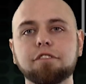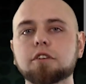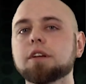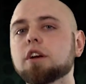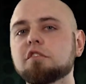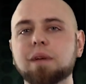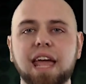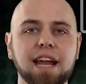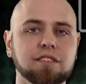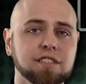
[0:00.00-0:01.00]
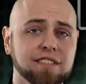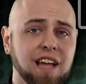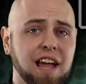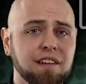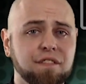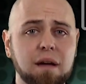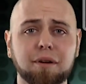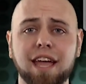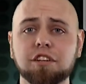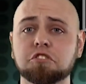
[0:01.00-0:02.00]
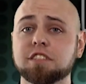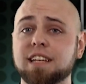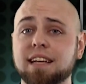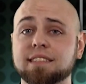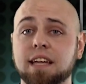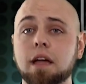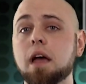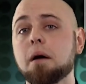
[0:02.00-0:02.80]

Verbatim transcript: After a year of mechanical design, fabrication, and testing,